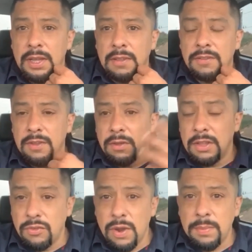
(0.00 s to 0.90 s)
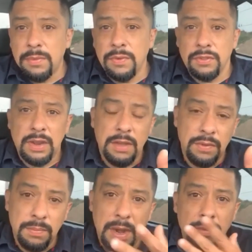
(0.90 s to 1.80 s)
So they dropped the first live
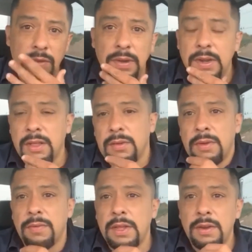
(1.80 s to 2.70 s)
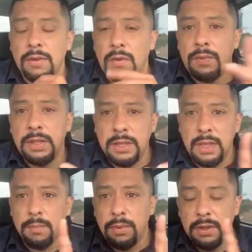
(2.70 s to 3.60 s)
feed, but I'm doing another one right here. Hopefully they
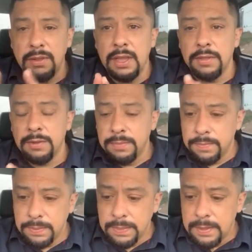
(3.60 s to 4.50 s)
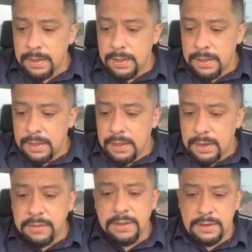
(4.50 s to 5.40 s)
can put it together.
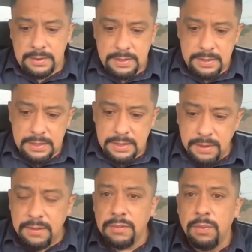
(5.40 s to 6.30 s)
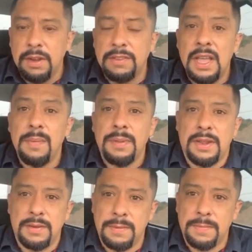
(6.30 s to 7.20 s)
Listen, this is what is
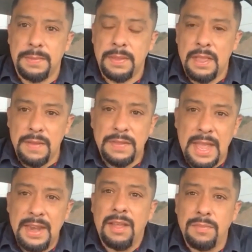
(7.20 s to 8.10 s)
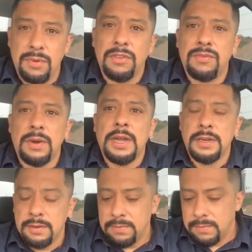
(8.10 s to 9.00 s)
happening. If that number is
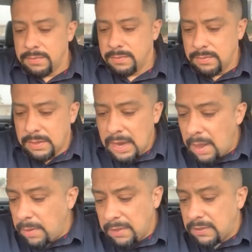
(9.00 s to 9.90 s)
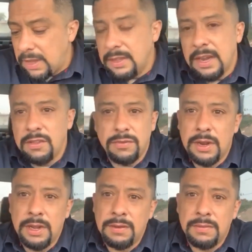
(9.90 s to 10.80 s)
right, that I'm not saying that is right.